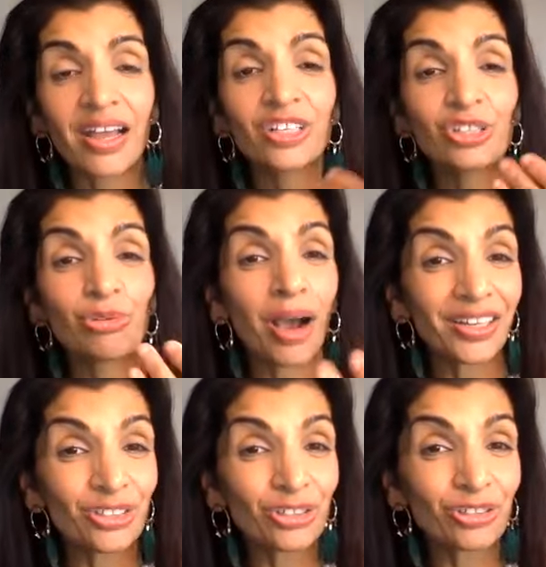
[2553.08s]
You
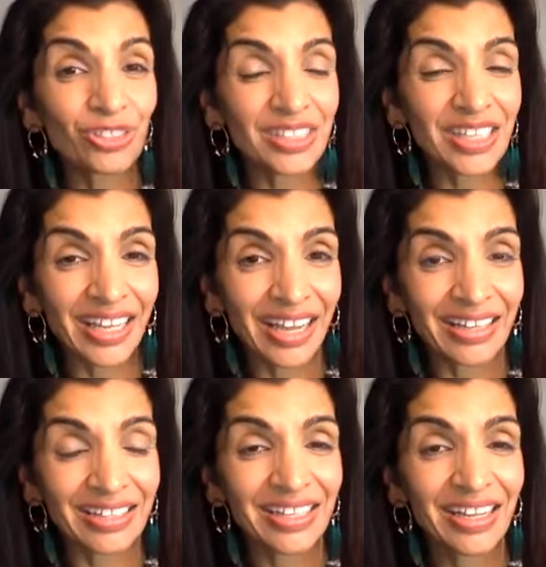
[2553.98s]

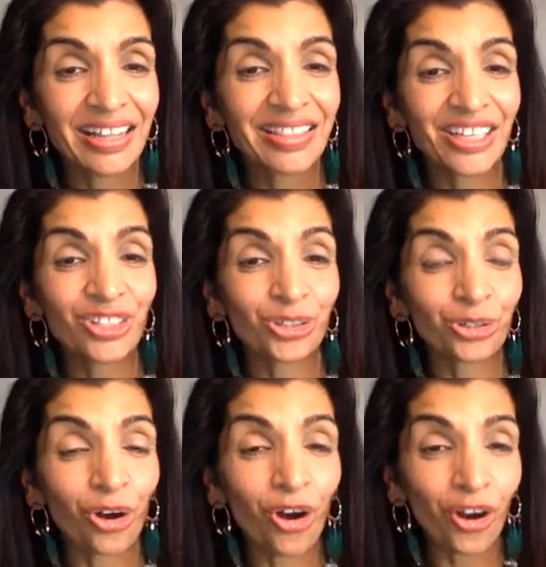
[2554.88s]
understand that
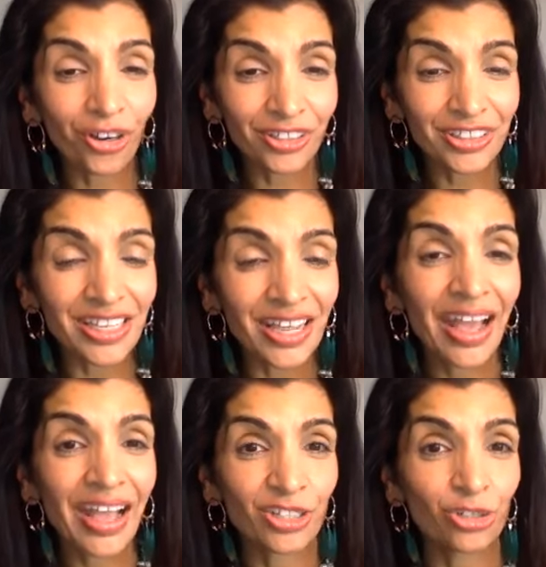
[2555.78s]
your heart
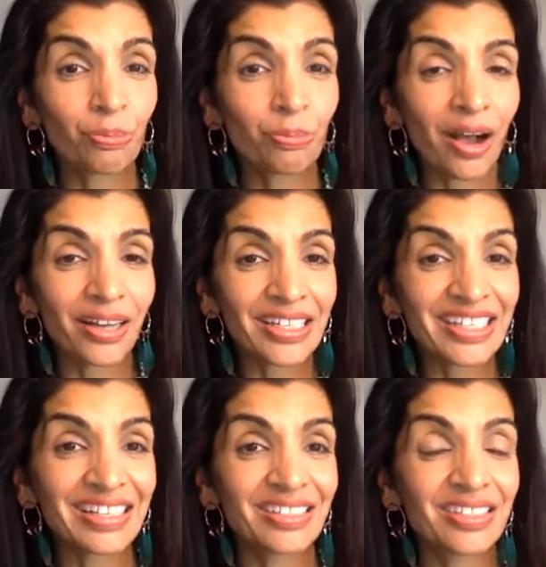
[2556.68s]
and your
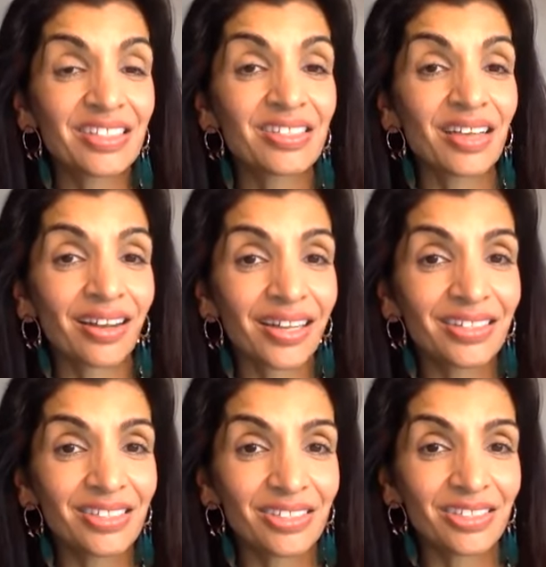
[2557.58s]
body is
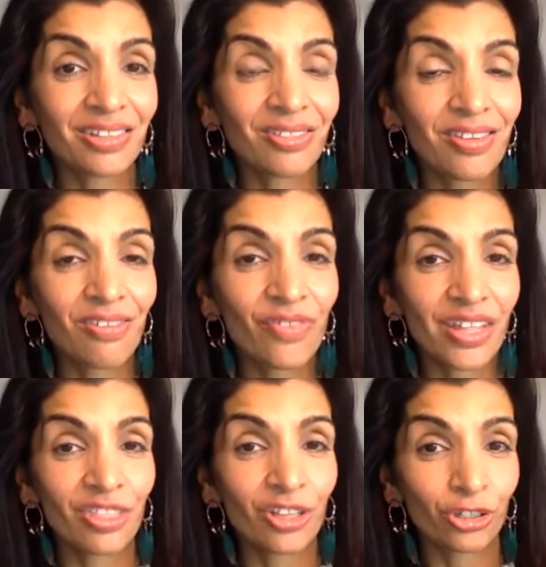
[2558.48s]
designed to live
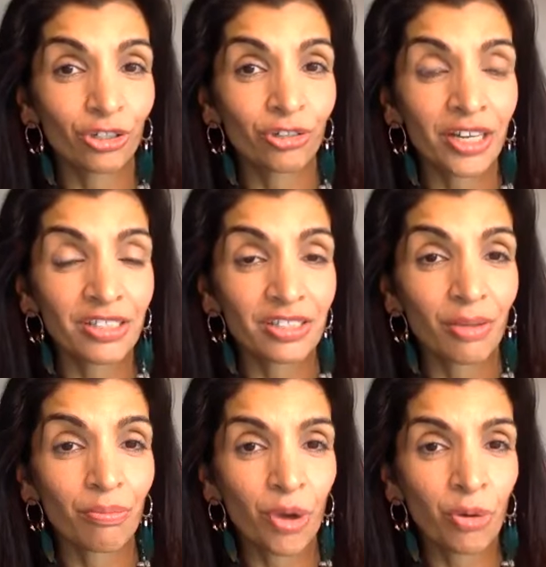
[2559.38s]
in the current
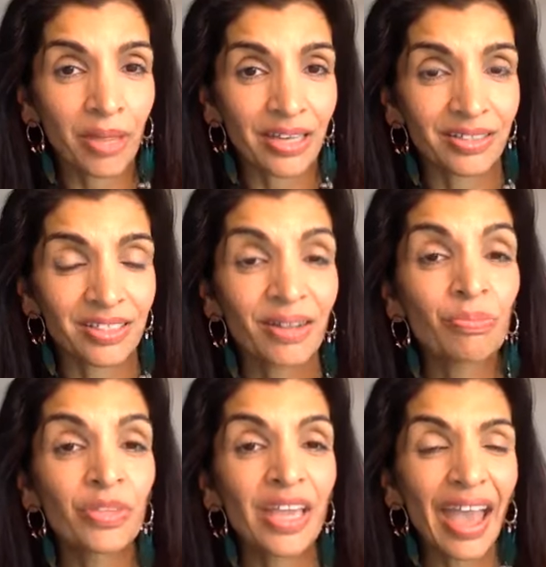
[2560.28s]
moment.
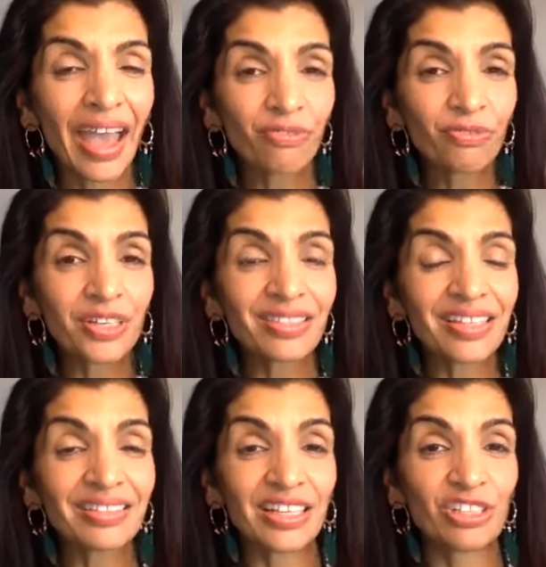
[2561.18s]

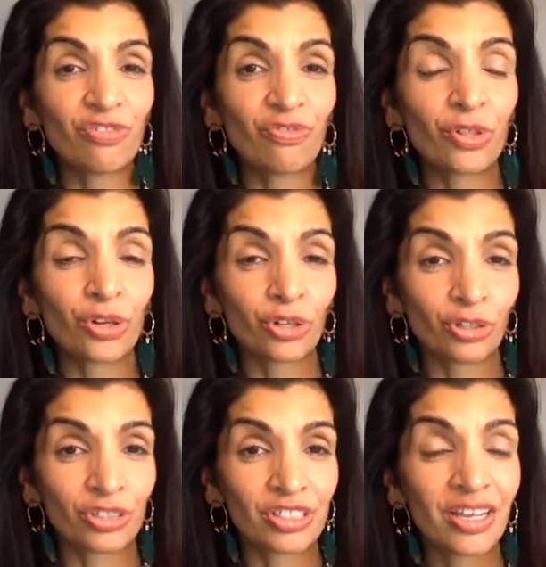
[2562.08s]
Everything that you've
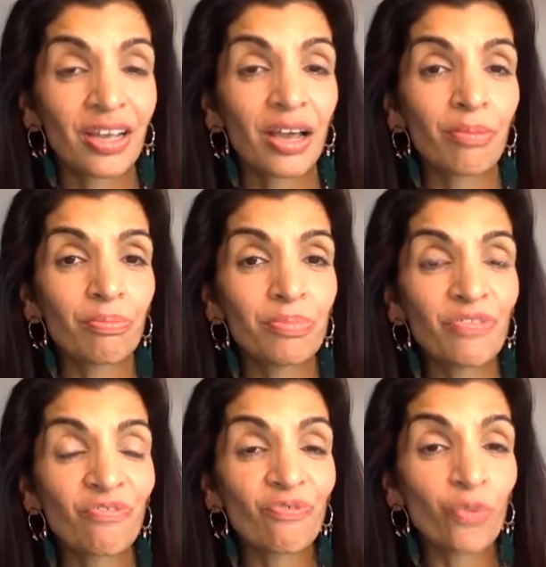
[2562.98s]
learned
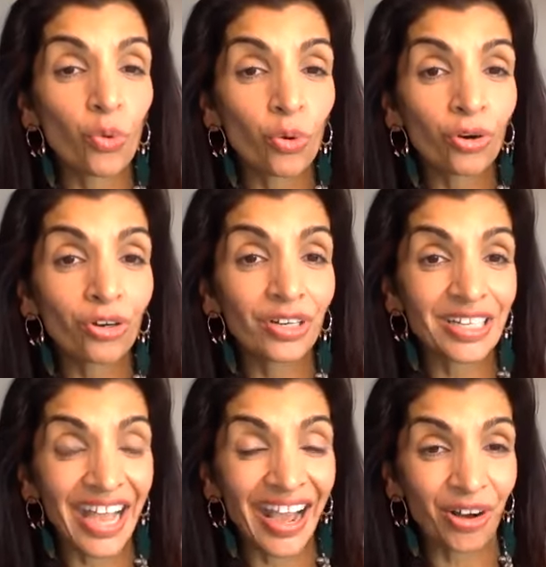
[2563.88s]
before
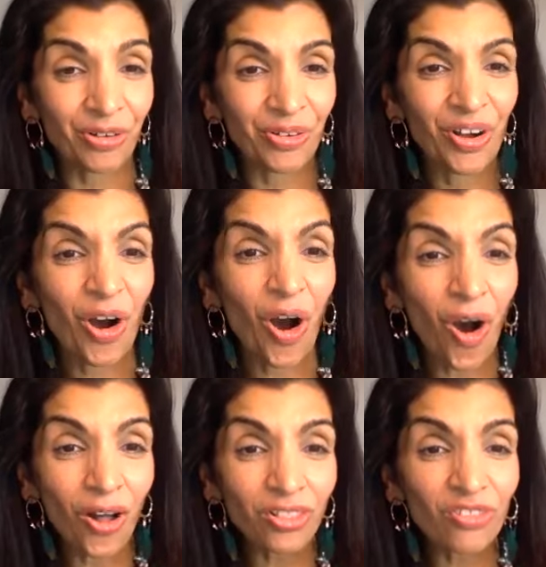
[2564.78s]
now,
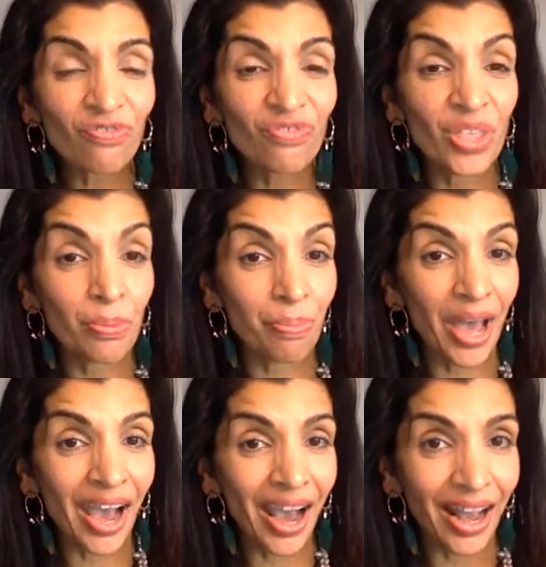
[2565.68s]
all of the
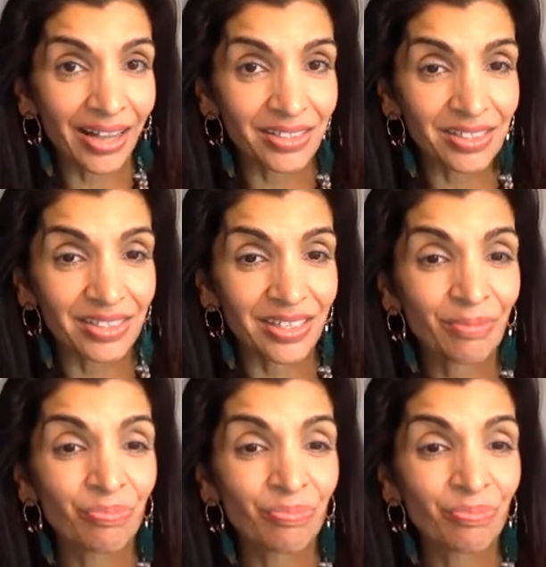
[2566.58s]
past